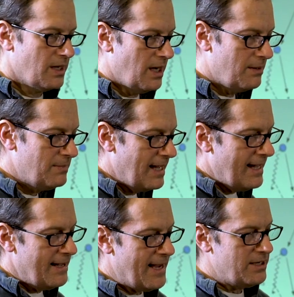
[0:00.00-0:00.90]

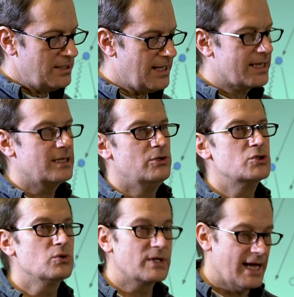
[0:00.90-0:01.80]
And unlike a
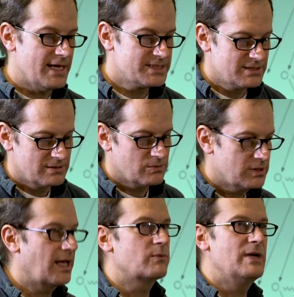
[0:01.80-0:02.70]
neutral gas,
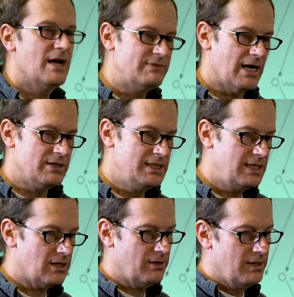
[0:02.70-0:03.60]
like we have down
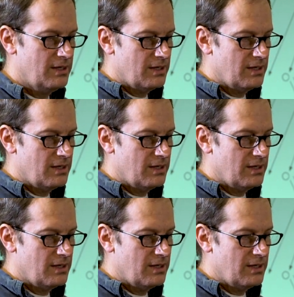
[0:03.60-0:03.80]
here,